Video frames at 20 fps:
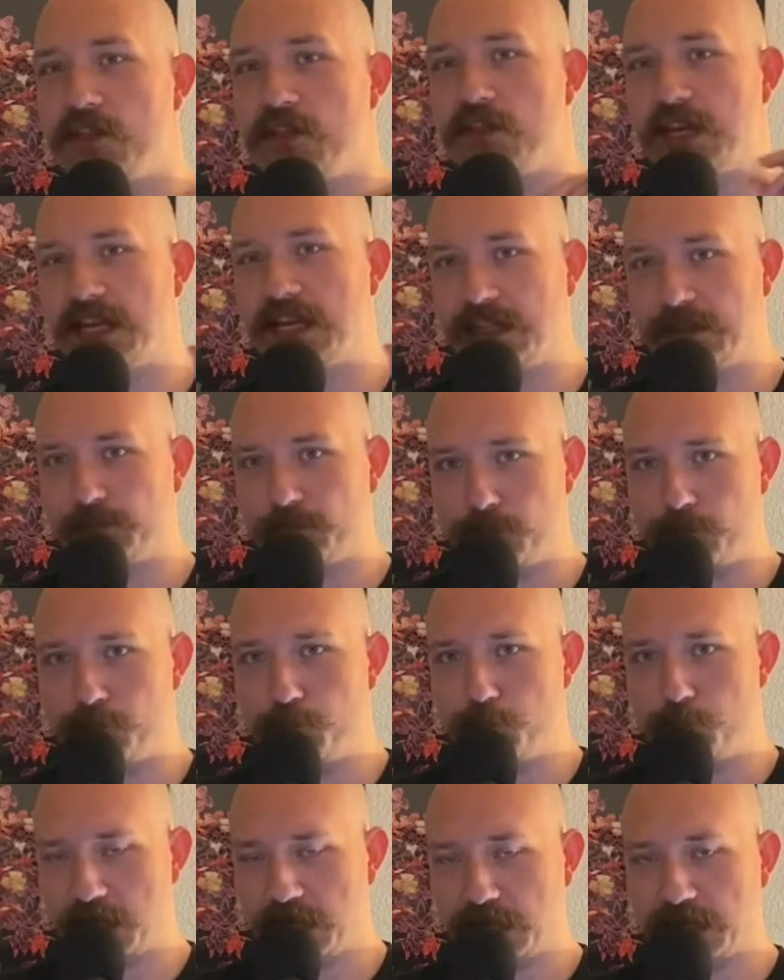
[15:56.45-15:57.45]
the
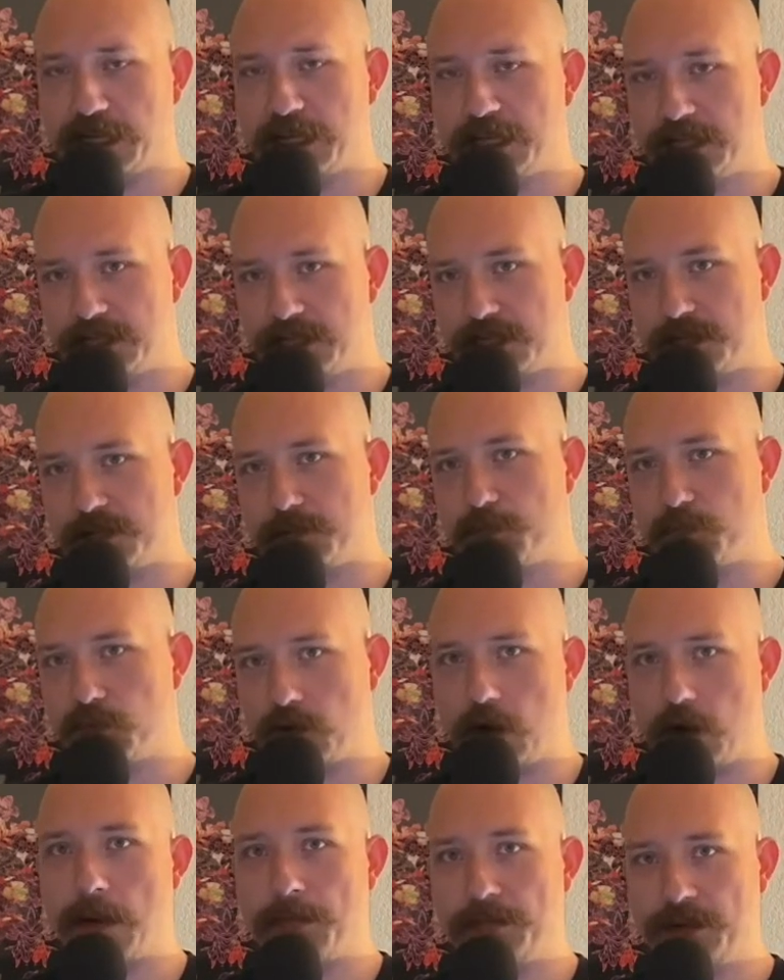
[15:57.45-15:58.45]
biggest
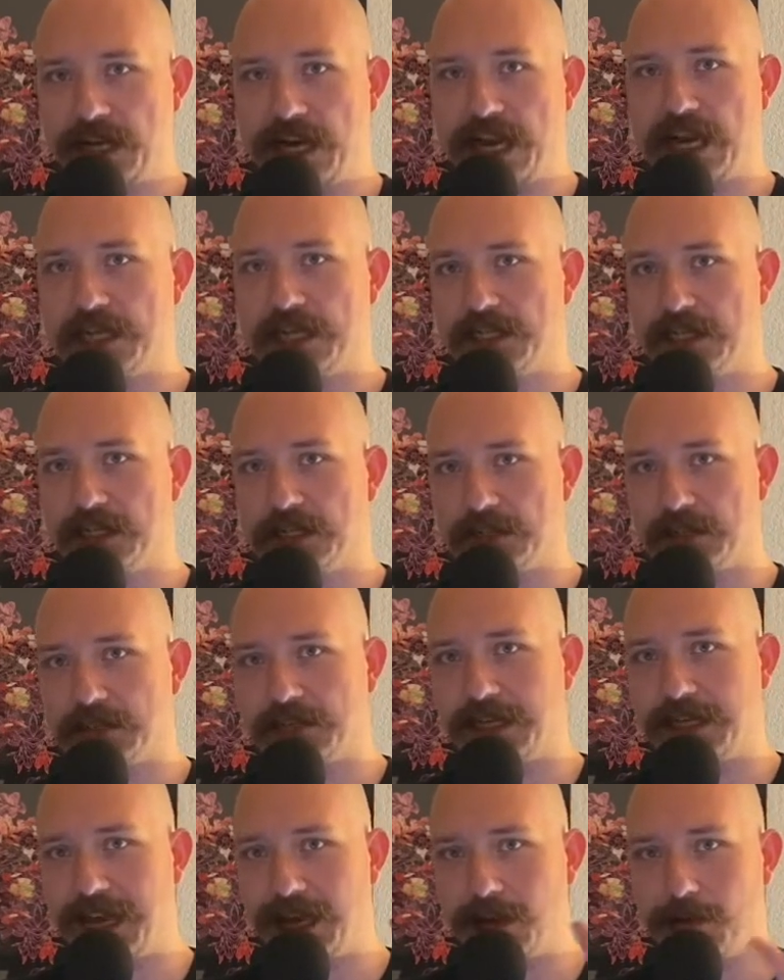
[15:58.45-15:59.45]
propaganda
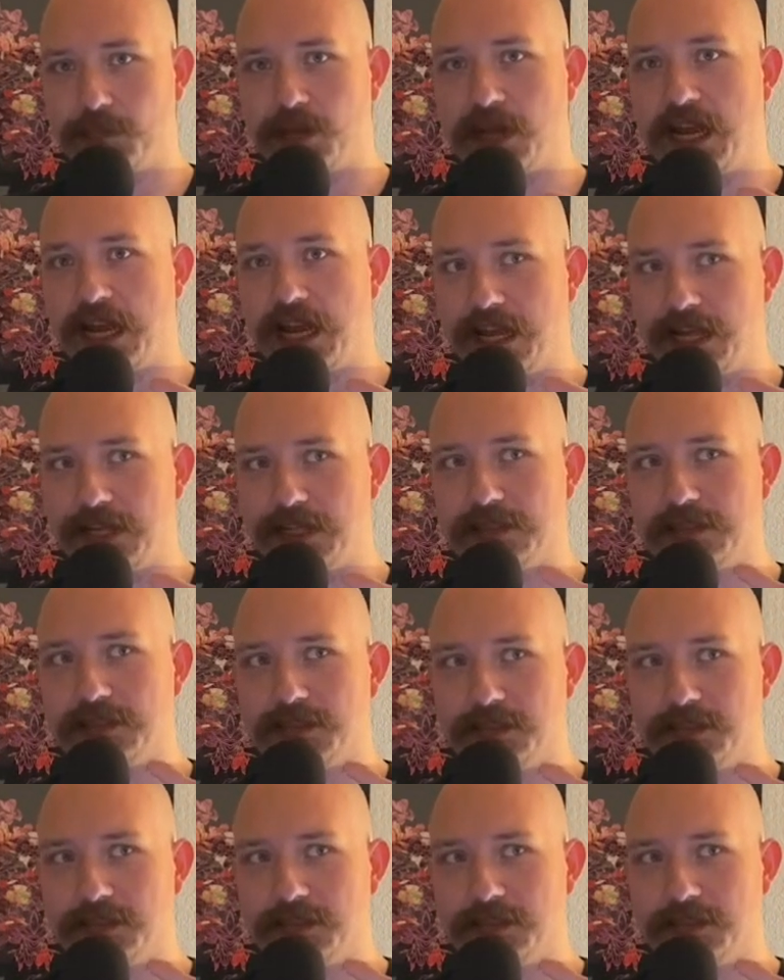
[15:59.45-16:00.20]
campaign